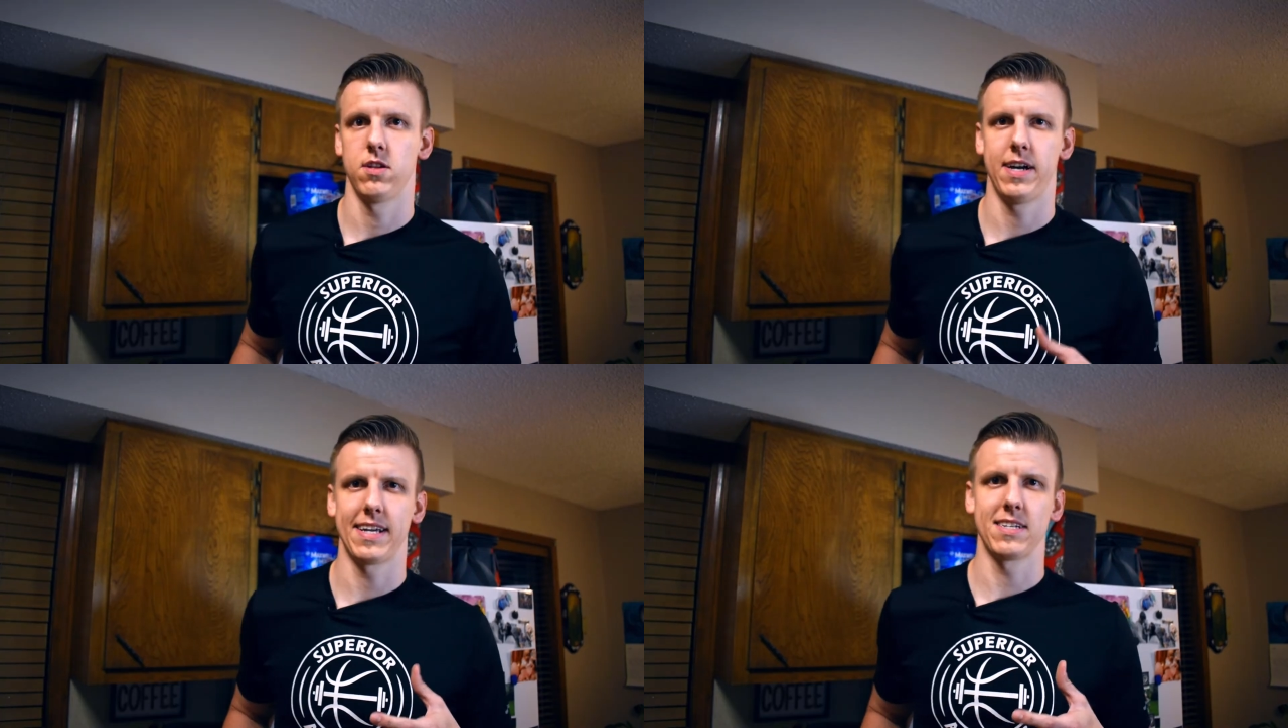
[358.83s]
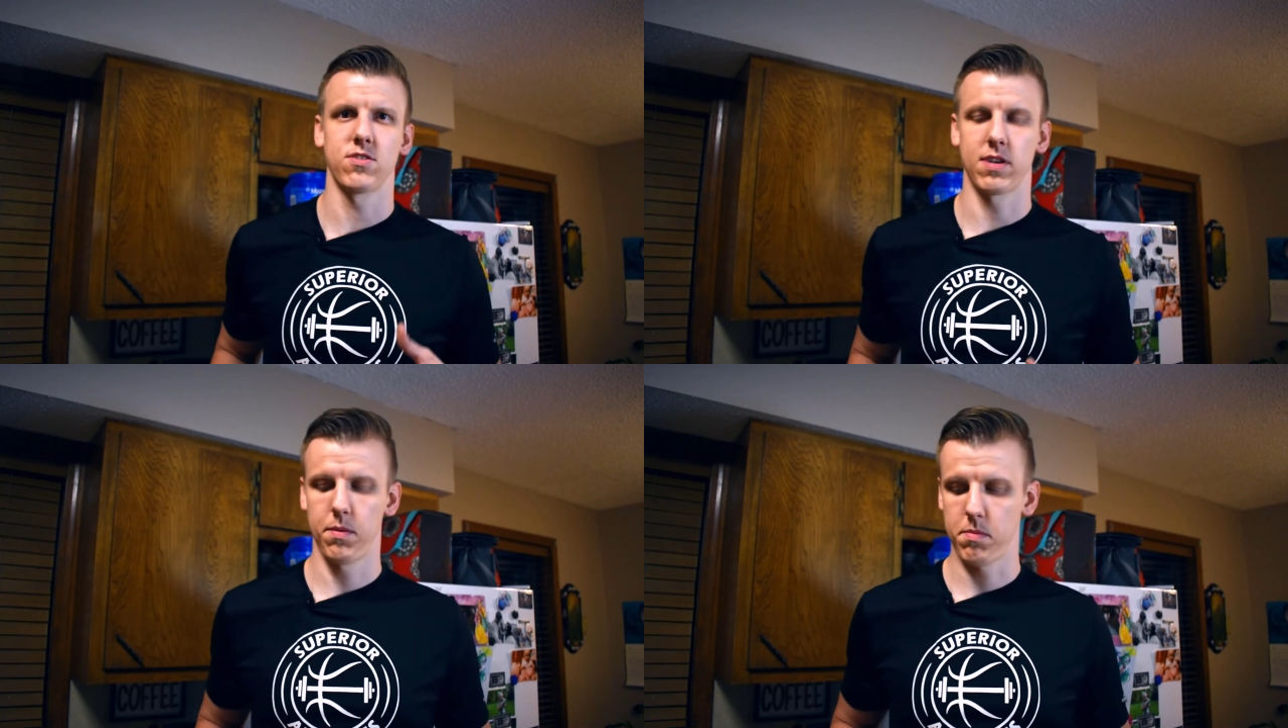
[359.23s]
All right, guys,
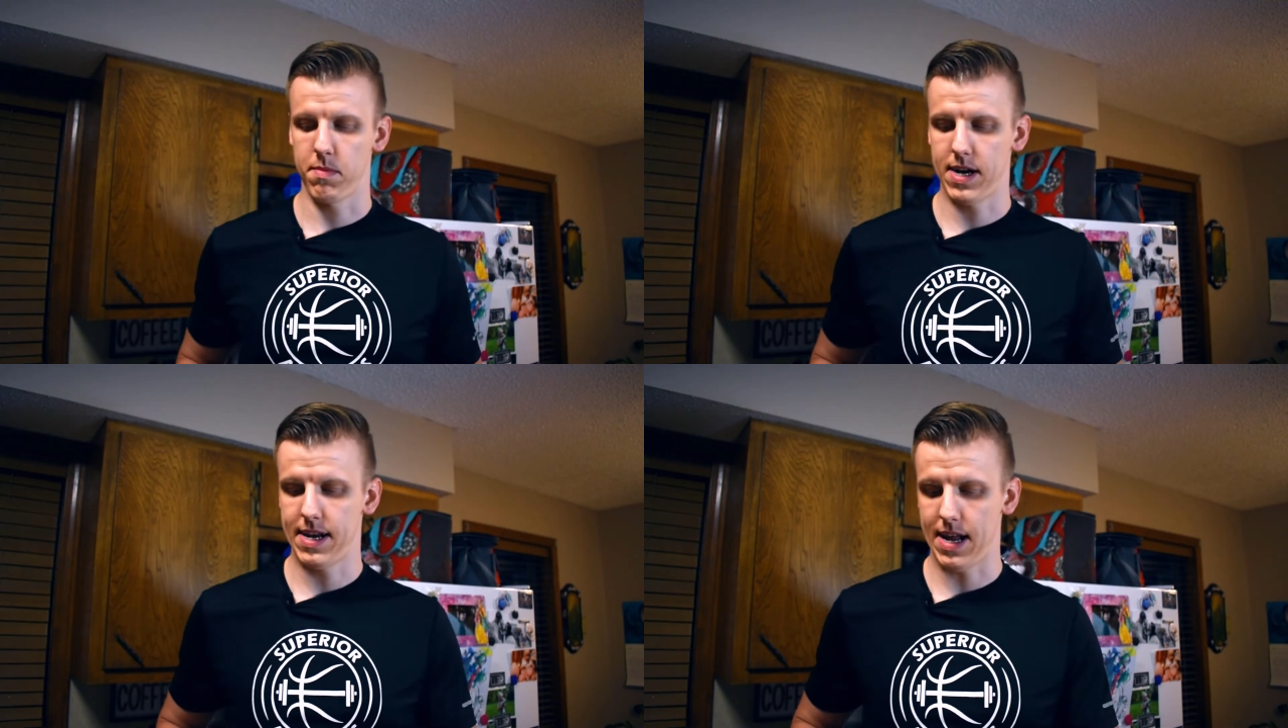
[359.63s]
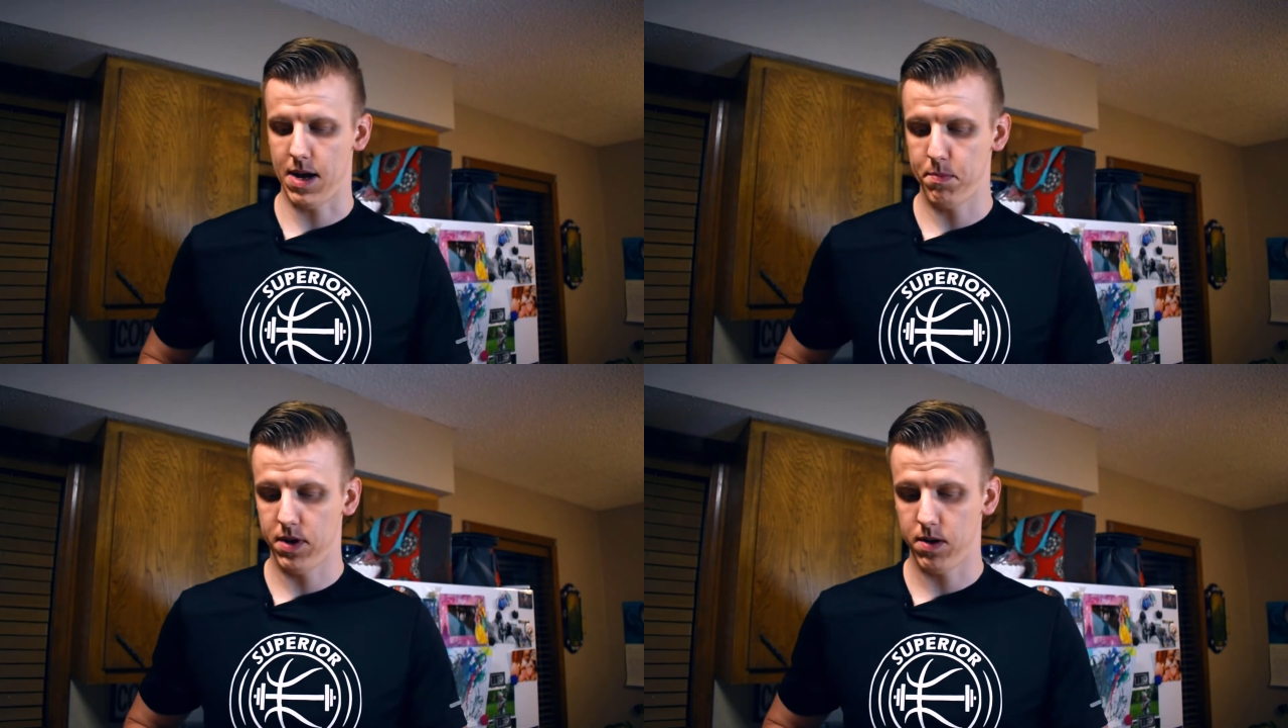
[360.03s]
so keep in mind,
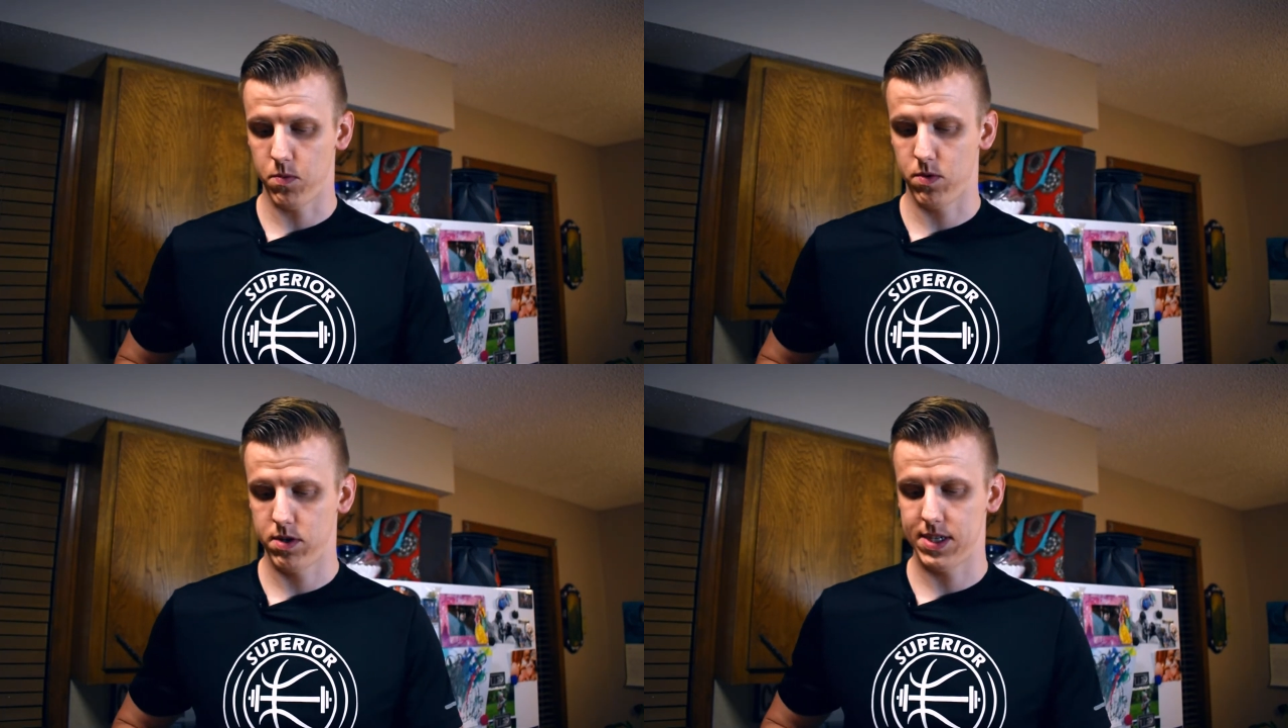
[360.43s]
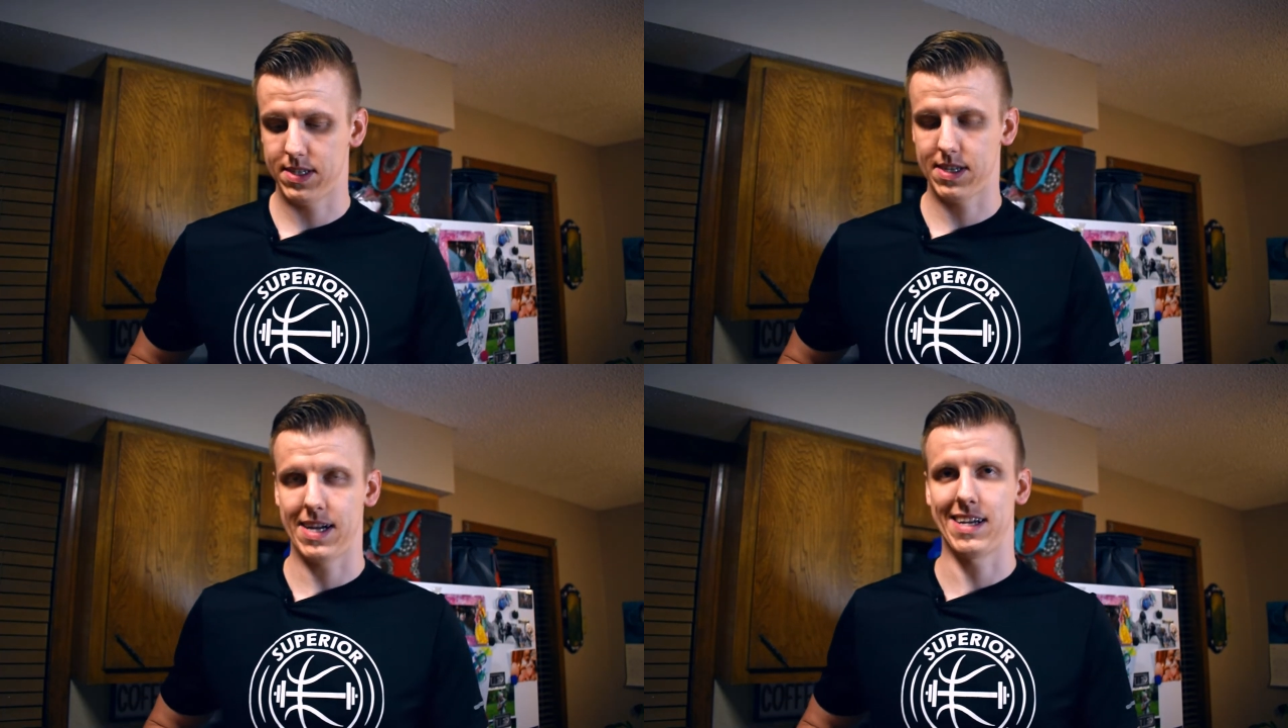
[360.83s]
I'm not one
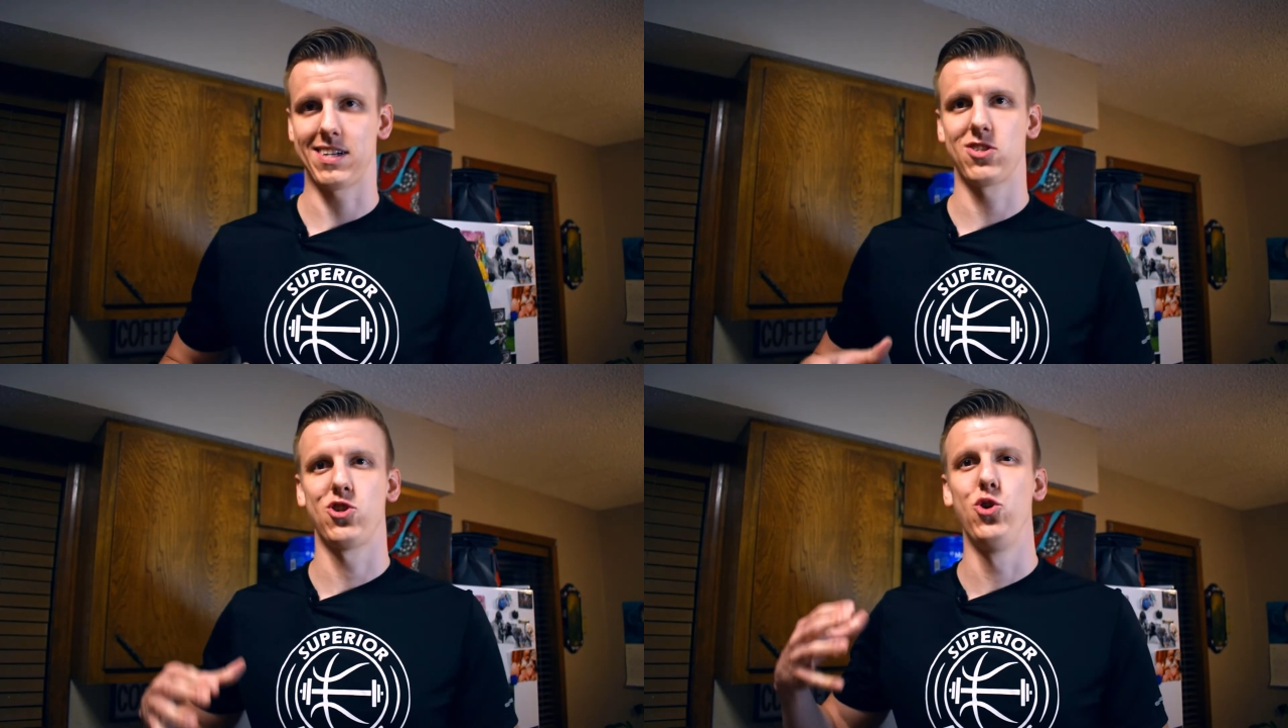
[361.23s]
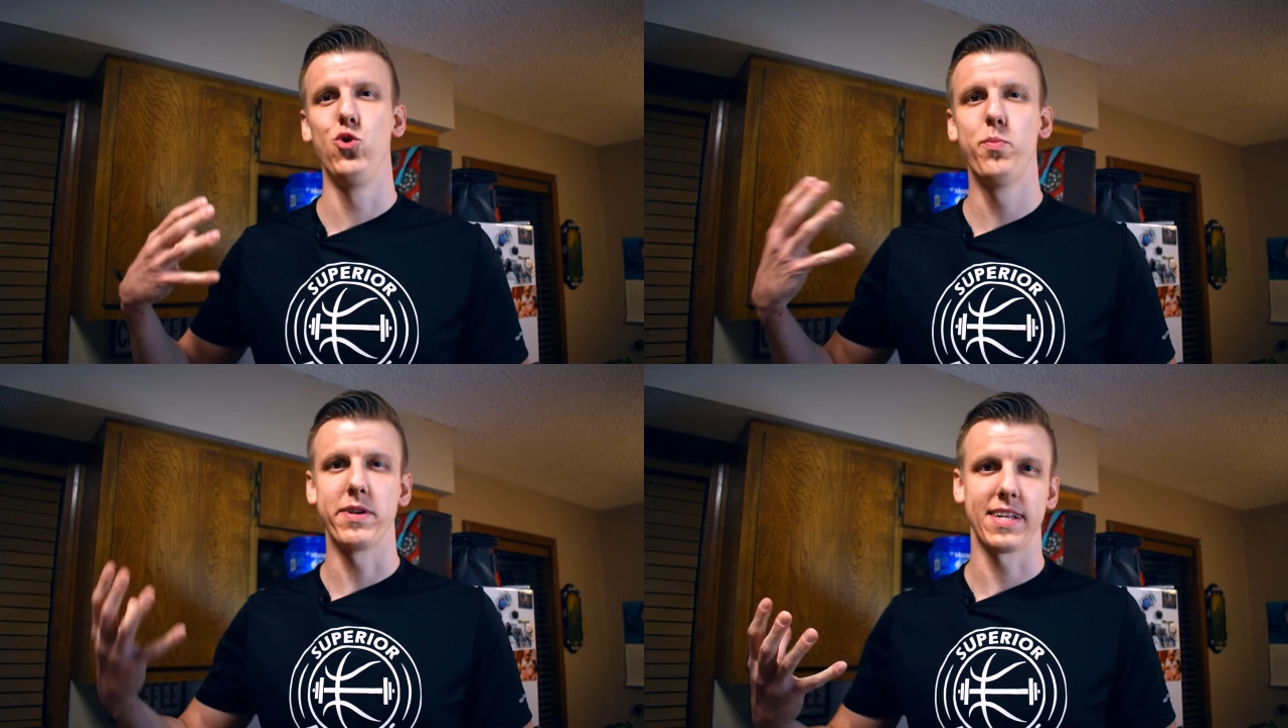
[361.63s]
that's like
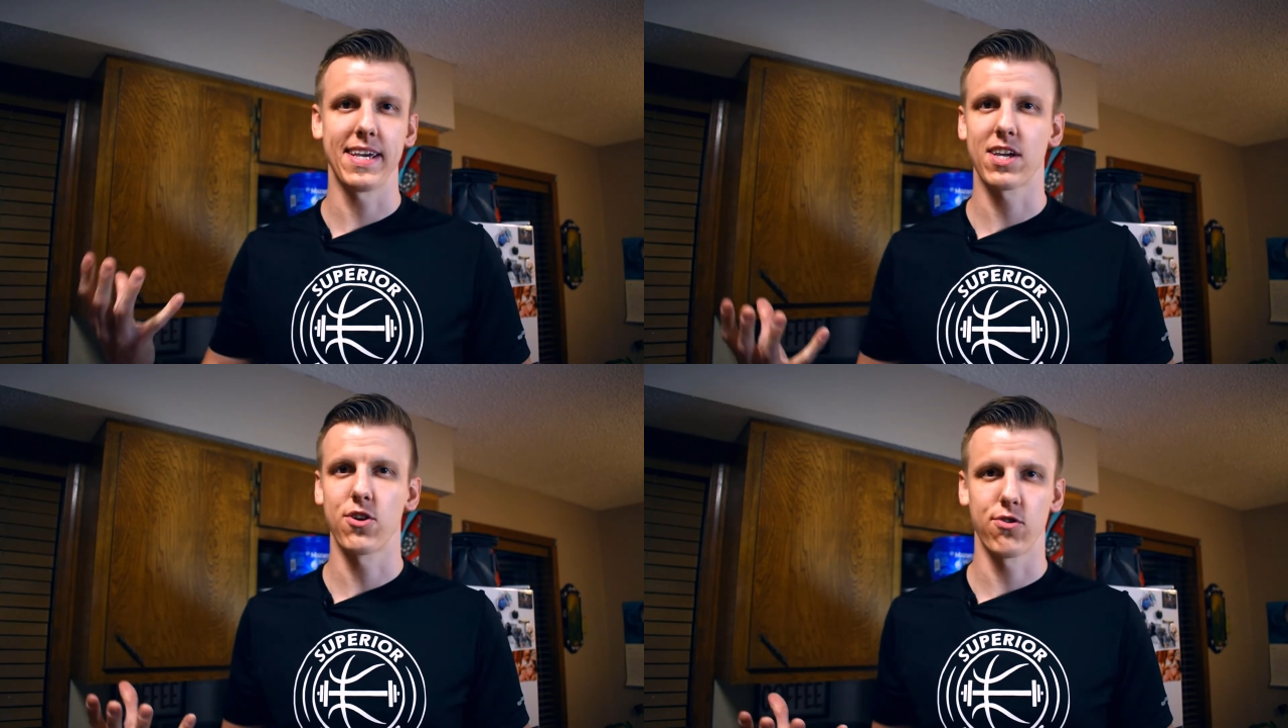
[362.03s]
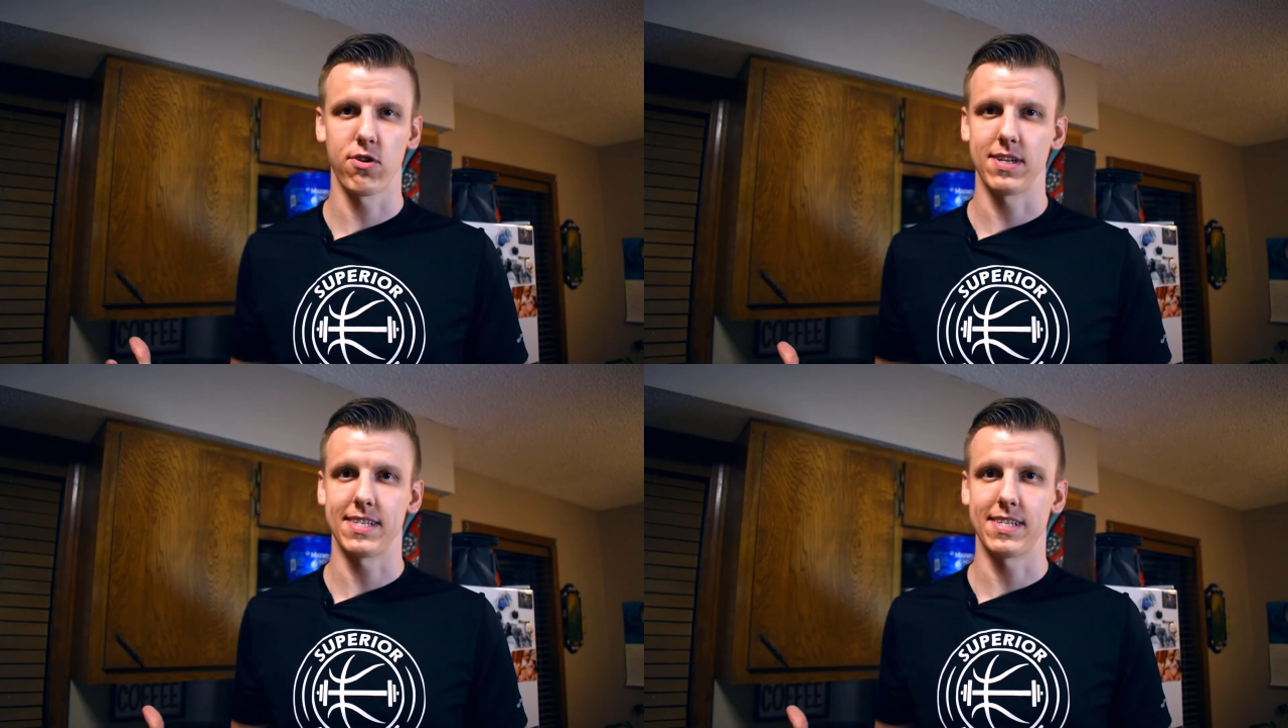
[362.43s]
too particular on